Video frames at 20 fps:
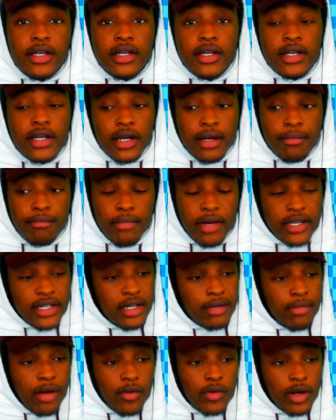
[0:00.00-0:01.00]
might come
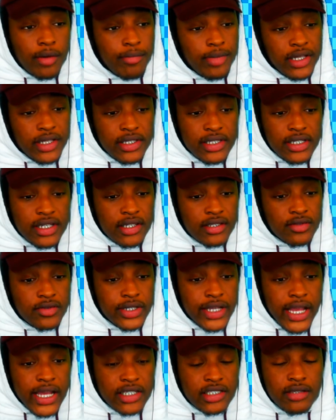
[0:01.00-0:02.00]
out with a BTS
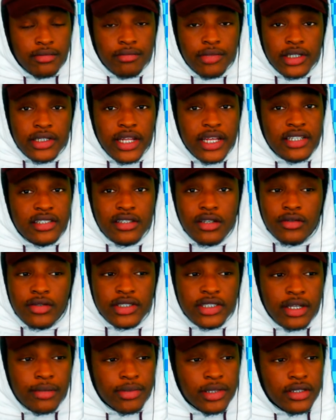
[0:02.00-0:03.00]
reaction, but that's only
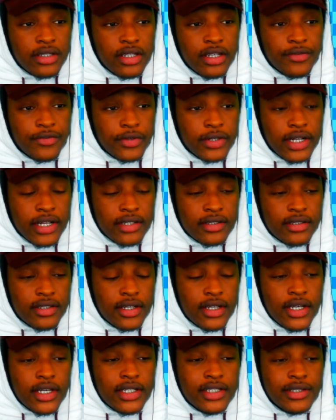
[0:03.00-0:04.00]
something different.
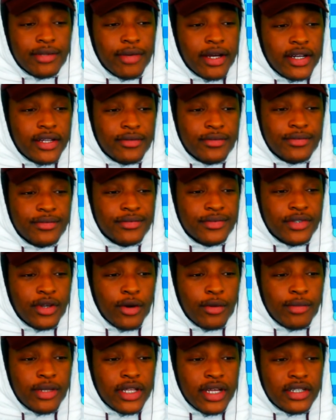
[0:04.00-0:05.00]
somebody told
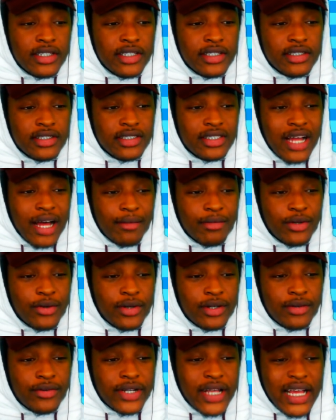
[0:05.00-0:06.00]
me I need to stop
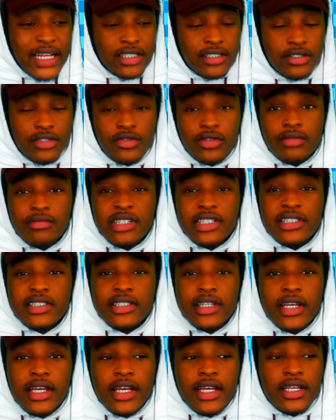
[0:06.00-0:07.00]
doing reactions to it, but it's
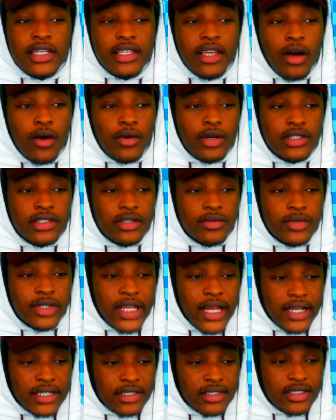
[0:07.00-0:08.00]
yo, it's a
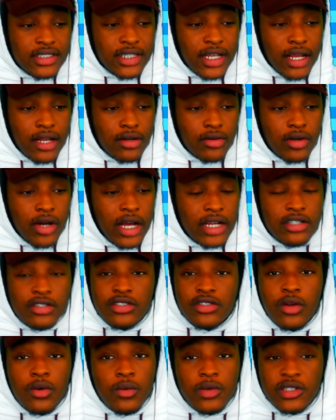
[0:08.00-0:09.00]
reaction channel. I just
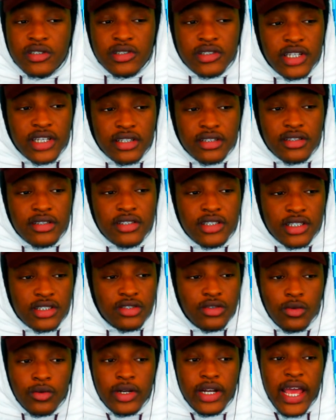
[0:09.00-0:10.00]
don't want to stick to just
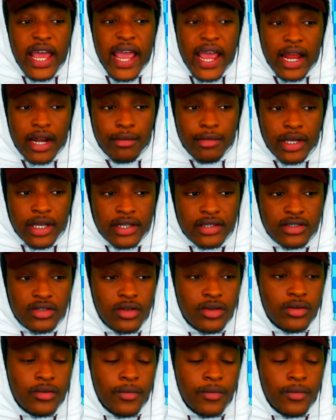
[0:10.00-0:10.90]
doing anime. So,